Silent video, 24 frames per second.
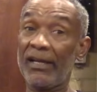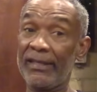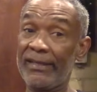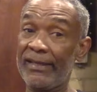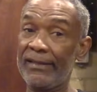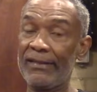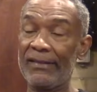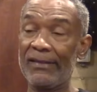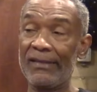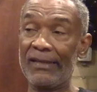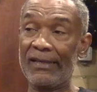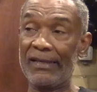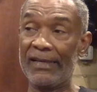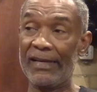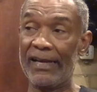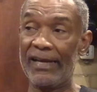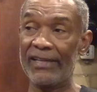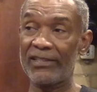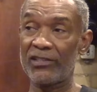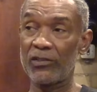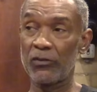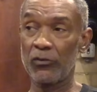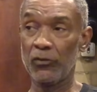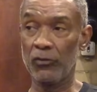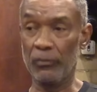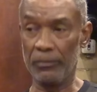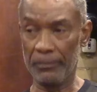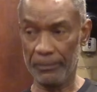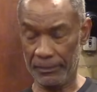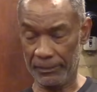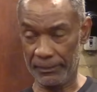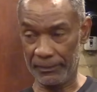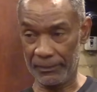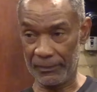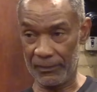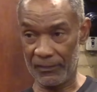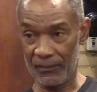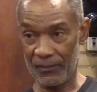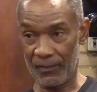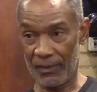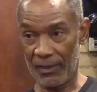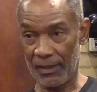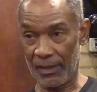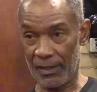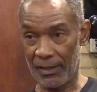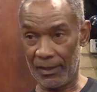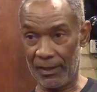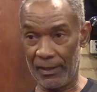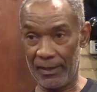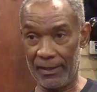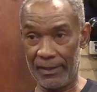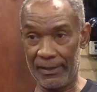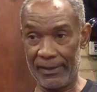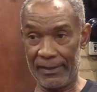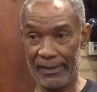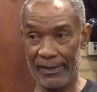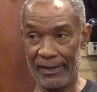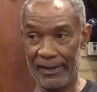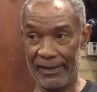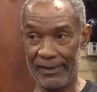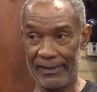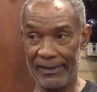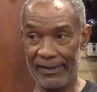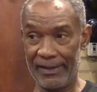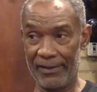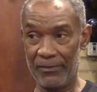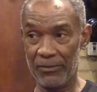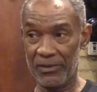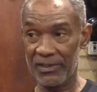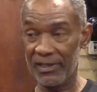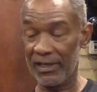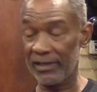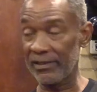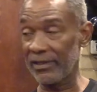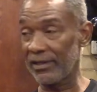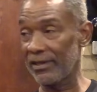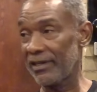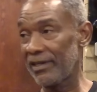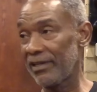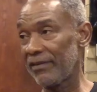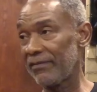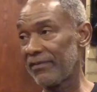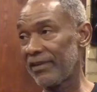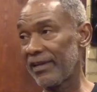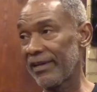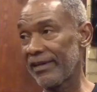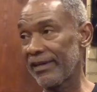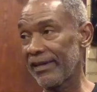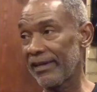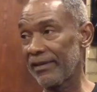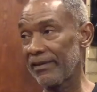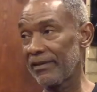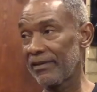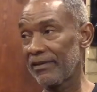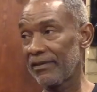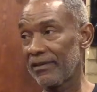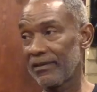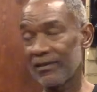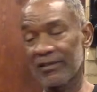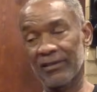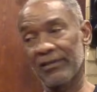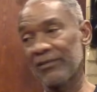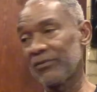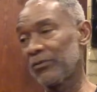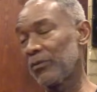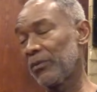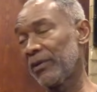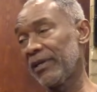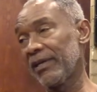into the classroom, that was another level again, because I was way